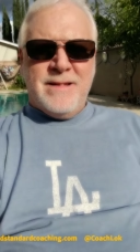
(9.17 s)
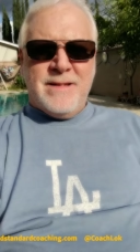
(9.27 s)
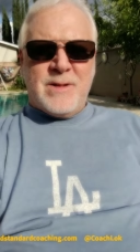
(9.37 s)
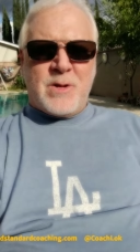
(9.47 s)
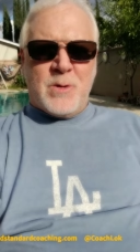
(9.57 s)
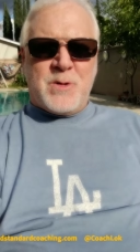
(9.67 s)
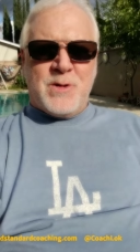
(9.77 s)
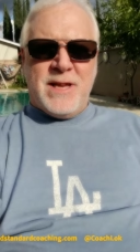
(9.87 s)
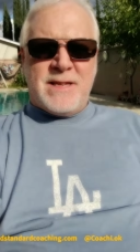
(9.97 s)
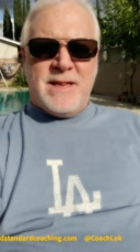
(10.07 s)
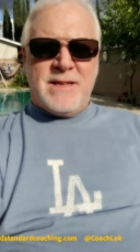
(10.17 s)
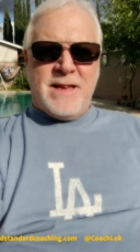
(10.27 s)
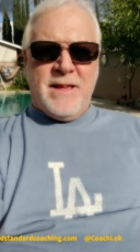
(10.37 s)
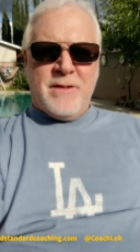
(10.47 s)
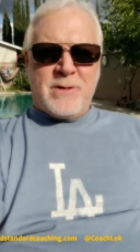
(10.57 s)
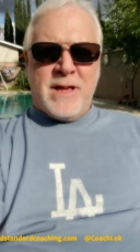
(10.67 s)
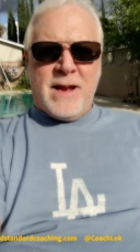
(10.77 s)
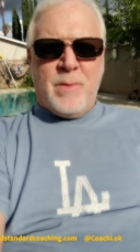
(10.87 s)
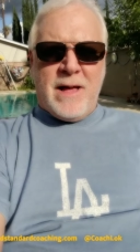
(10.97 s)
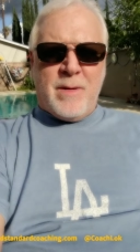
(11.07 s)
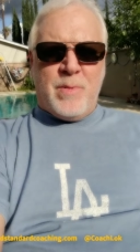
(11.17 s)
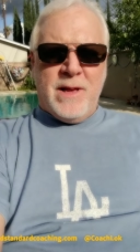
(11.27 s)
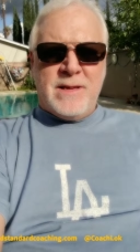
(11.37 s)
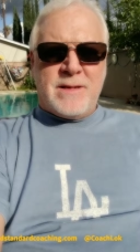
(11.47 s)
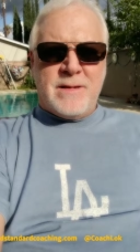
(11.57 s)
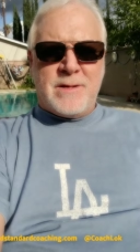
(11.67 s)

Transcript: social distancing, there's not a lot of places